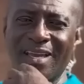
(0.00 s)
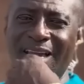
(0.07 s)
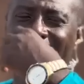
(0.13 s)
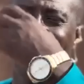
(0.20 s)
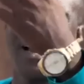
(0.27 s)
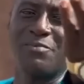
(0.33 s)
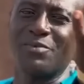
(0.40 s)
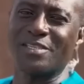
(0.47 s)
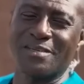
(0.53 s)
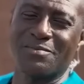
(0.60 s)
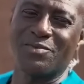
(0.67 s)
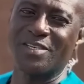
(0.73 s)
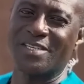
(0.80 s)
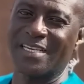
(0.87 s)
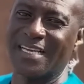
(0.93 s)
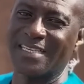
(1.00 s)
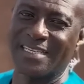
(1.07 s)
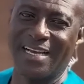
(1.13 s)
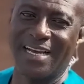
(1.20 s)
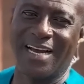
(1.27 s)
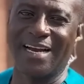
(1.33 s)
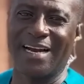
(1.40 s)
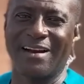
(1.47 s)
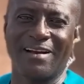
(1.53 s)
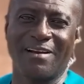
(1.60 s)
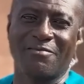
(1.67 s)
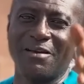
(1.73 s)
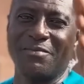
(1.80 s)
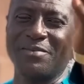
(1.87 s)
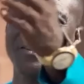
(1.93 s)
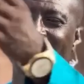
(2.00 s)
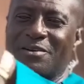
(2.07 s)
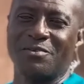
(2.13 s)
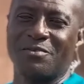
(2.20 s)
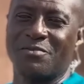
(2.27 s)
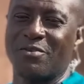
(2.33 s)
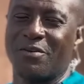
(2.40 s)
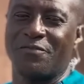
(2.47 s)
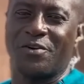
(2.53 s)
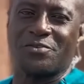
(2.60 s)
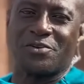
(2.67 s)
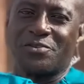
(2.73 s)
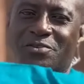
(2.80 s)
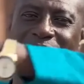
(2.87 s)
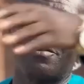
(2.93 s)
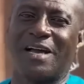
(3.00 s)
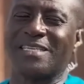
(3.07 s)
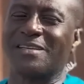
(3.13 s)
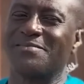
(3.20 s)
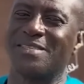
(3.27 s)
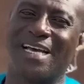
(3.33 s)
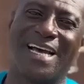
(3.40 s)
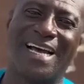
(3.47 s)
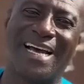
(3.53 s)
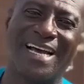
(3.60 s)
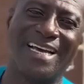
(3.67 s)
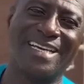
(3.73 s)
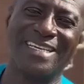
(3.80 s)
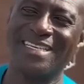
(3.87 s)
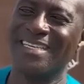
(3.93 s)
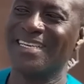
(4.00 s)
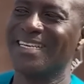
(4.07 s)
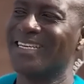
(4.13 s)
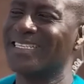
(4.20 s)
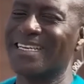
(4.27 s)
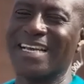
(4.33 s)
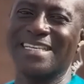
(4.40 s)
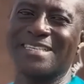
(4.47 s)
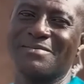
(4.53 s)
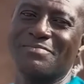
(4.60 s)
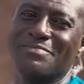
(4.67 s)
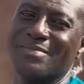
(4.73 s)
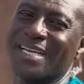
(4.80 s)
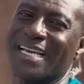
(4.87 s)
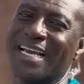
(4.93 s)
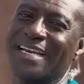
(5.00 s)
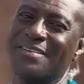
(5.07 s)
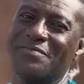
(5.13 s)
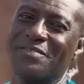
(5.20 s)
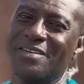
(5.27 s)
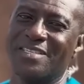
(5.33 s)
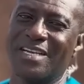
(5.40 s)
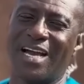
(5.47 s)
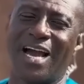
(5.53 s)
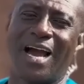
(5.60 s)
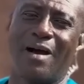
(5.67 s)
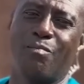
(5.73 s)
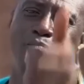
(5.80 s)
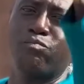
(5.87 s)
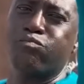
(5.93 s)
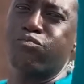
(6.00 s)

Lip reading: You can't miss a month, yes. And then I'm going to go for church on Kwasem, sir. Say, I said, make any Felicia out.